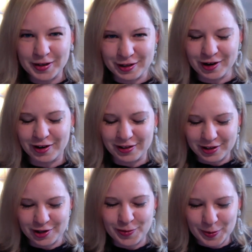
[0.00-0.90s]
to curse at
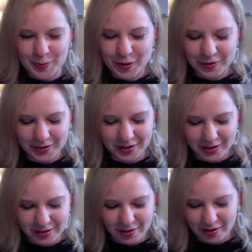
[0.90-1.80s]
you in person.
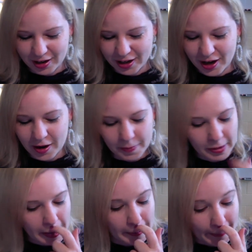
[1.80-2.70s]
Sorry.
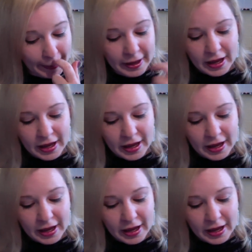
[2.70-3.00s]
Anyway,